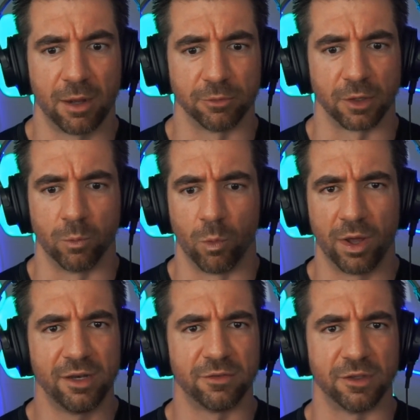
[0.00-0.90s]
I was like,
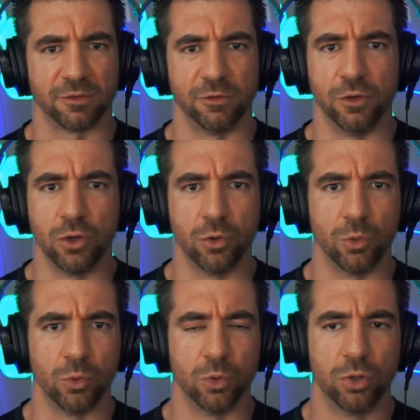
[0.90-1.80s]
what is this
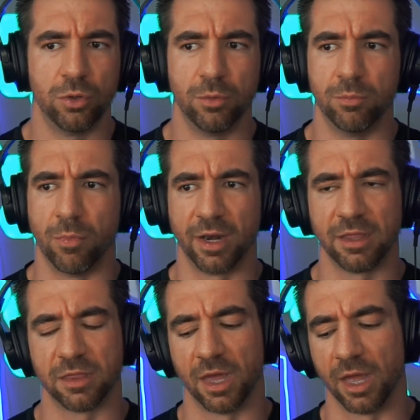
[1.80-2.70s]
new
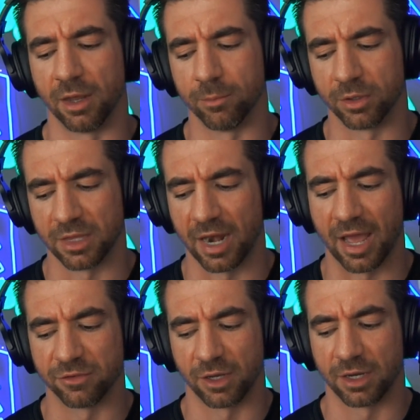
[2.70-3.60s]
money thing? But then
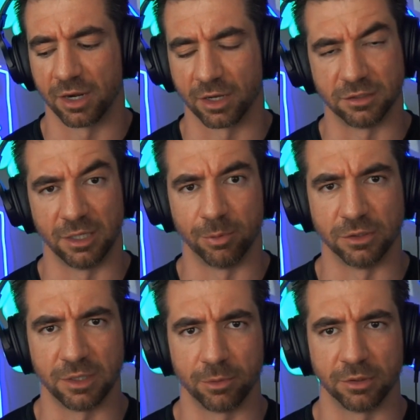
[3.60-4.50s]
as I kind of got deeper
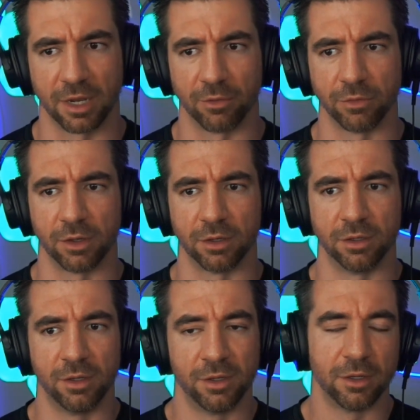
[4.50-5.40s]
and deeper down
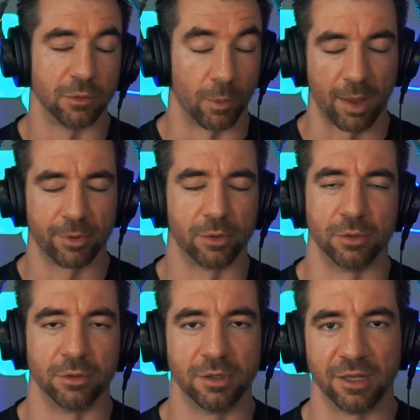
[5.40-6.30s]
the the rabbit
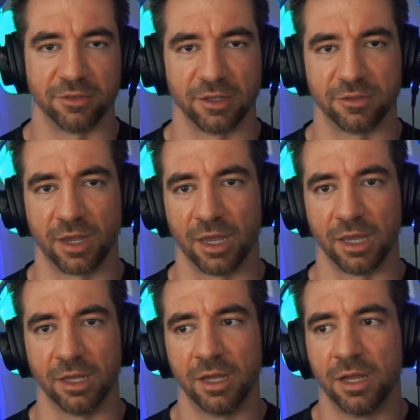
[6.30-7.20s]
hole, as they
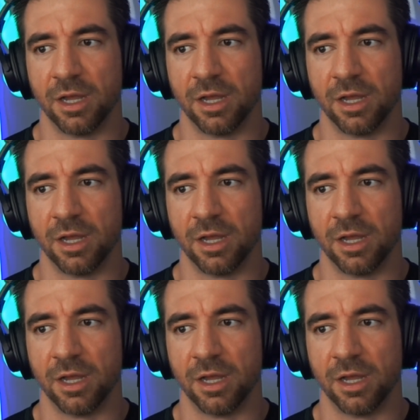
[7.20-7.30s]
say,